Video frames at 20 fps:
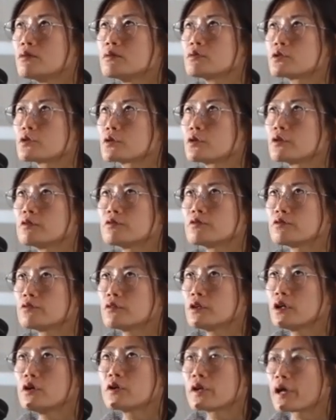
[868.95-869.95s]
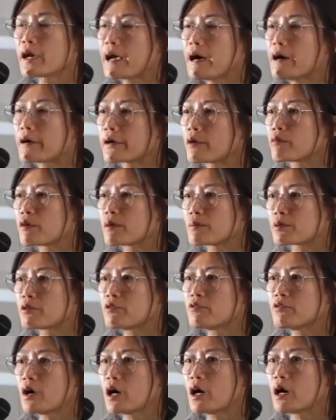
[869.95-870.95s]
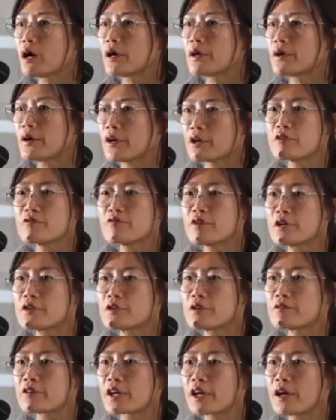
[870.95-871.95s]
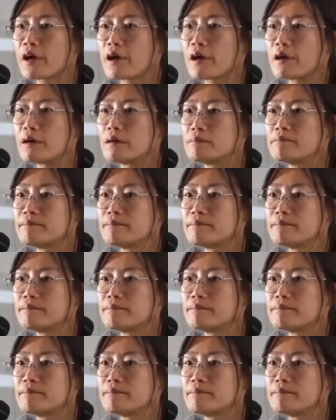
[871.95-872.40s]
sort of, okay, how can we provide innovative care?